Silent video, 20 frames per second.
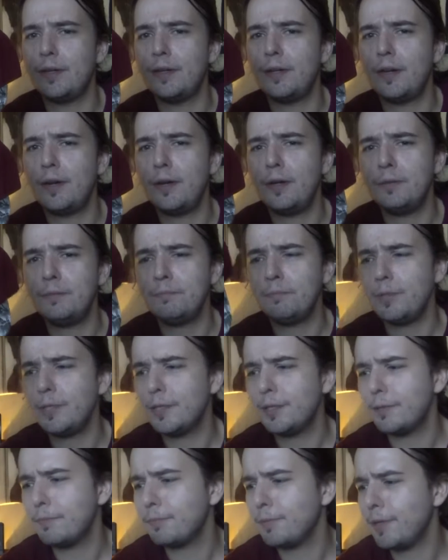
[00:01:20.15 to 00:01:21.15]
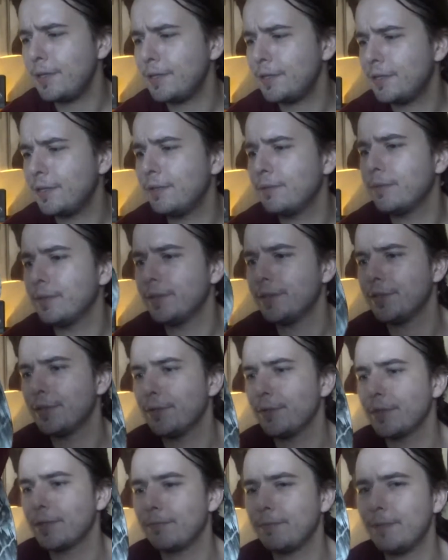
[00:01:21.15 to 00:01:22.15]
On pretty good price too, it wasn't
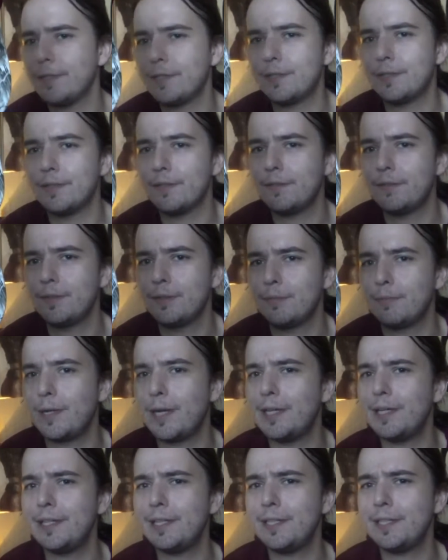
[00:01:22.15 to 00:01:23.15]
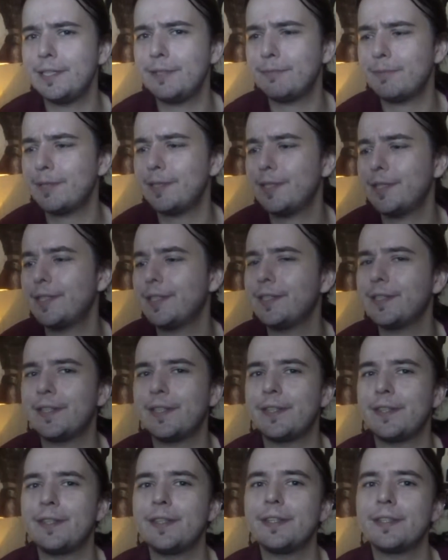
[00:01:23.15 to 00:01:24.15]
too expensive. But I didn't end up getting any of the
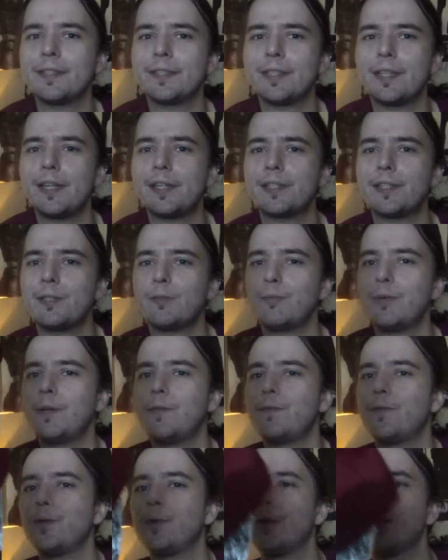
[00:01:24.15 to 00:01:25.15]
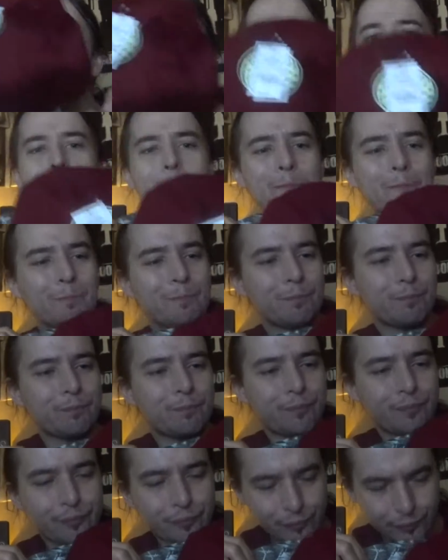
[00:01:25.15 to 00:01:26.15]
things I actually went for.
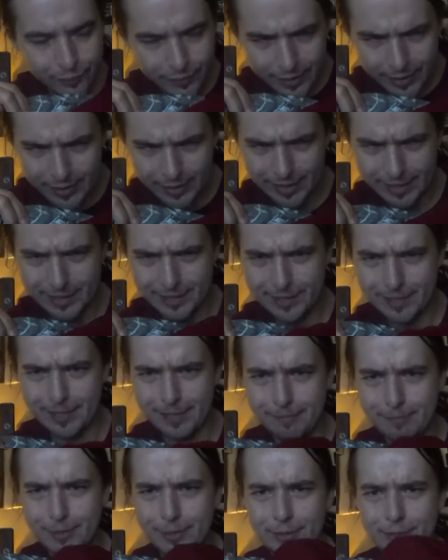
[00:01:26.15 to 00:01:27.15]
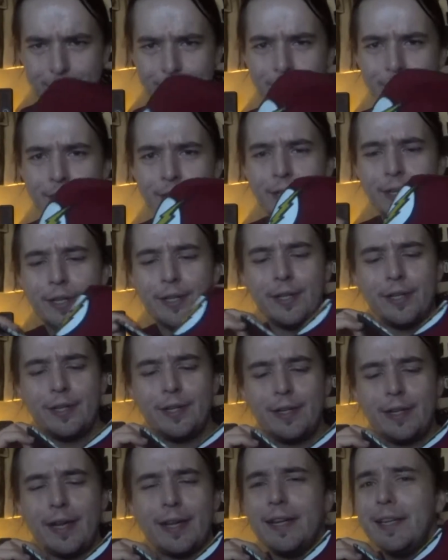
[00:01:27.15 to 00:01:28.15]
Ended up just...
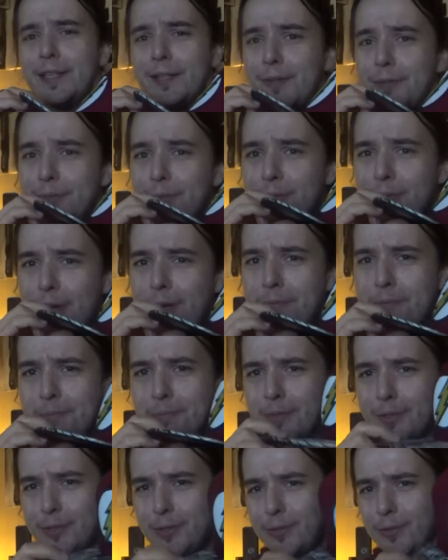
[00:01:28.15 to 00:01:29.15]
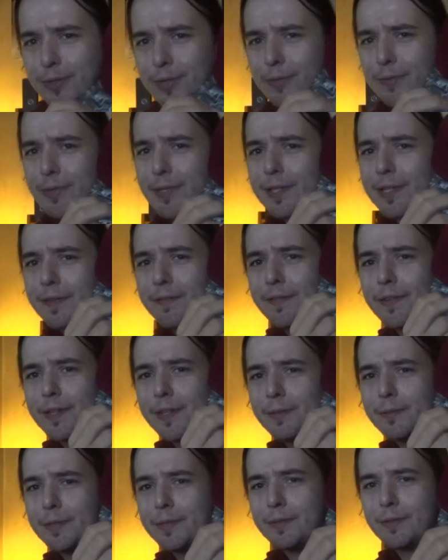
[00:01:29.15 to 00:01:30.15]
I didn't go to a comic book store. You would think I
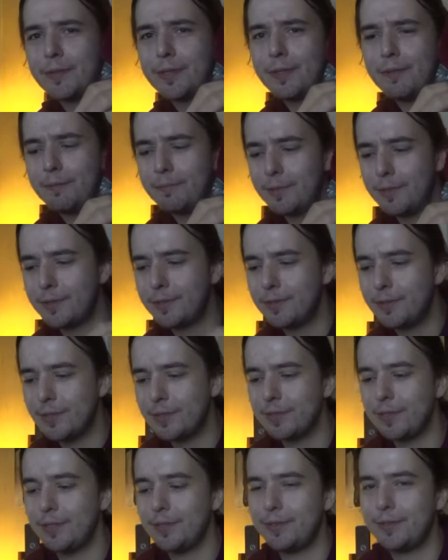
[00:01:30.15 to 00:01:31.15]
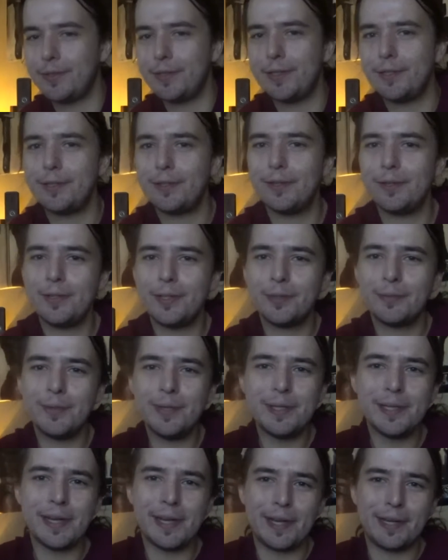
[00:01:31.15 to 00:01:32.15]
fucking went to a comic book store because I also got a Harley
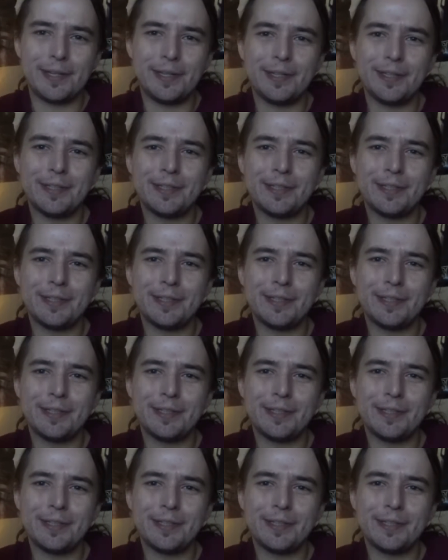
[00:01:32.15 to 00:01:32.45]
Quinn hat.